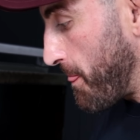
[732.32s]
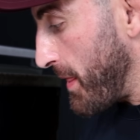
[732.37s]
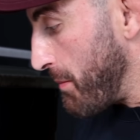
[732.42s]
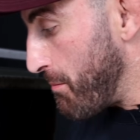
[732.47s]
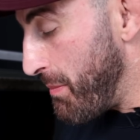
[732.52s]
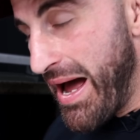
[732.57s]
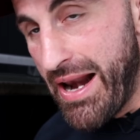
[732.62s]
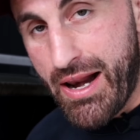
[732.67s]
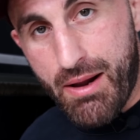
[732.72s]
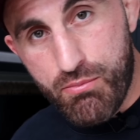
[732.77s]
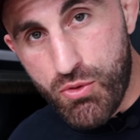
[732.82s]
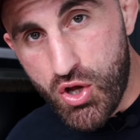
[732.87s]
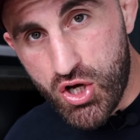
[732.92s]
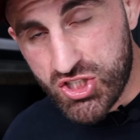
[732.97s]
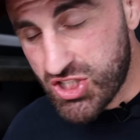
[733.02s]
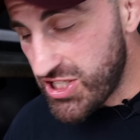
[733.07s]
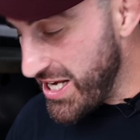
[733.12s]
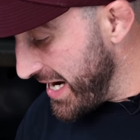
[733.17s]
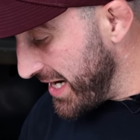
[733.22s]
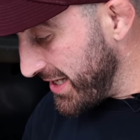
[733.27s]
But I'm
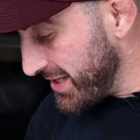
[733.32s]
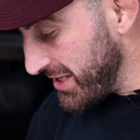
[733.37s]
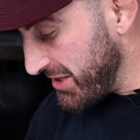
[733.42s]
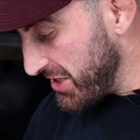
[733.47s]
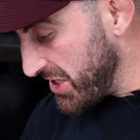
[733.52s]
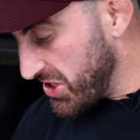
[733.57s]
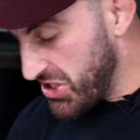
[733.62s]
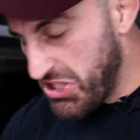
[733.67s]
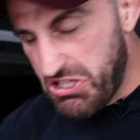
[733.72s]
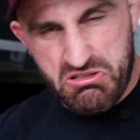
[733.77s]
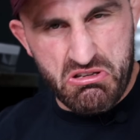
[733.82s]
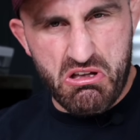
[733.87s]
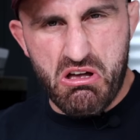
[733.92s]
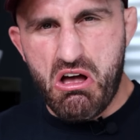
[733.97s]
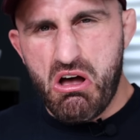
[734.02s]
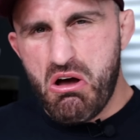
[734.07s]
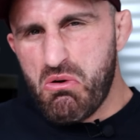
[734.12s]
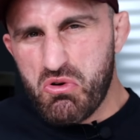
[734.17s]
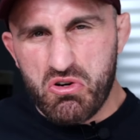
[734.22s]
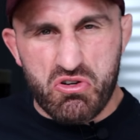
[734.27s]
not saying that this is,
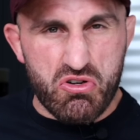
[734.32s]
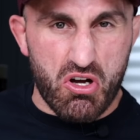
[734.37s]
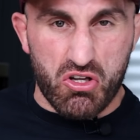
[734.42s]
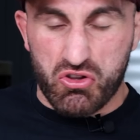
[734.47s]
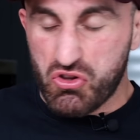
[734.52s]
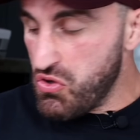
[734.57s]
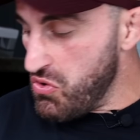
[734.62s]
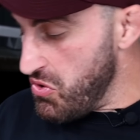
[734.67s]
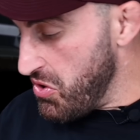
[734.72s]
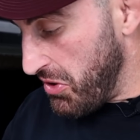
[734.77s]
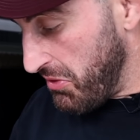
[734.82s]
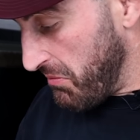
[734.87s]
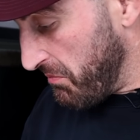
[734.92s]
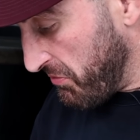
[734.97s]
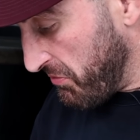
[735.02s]
I would not do it.